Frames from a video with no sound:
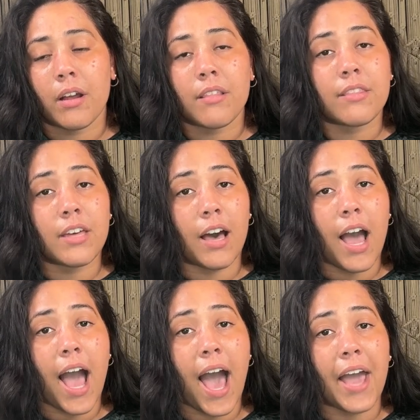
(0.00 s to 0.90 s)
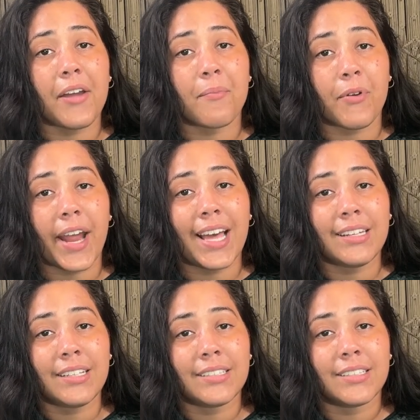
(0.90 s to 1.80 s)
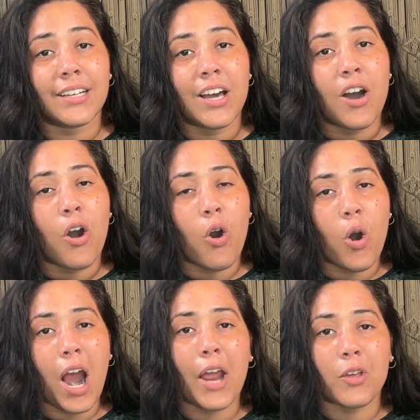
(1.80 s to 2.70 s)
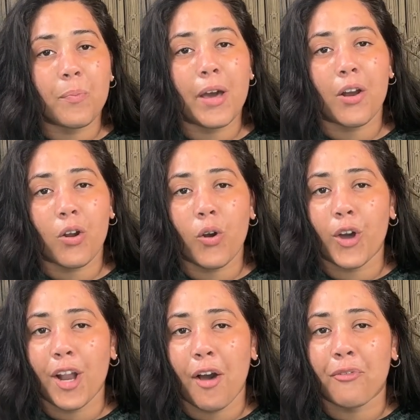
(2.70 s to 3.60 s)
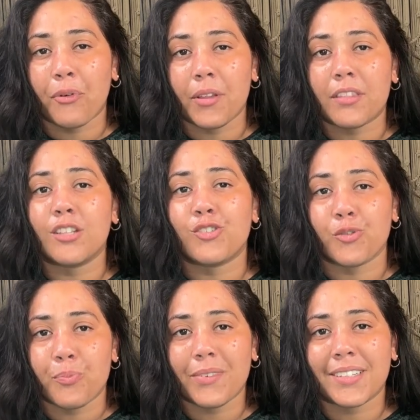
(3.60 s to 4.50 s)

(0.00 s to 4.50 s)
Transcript: the higher brand, or are you better going off with the dupe?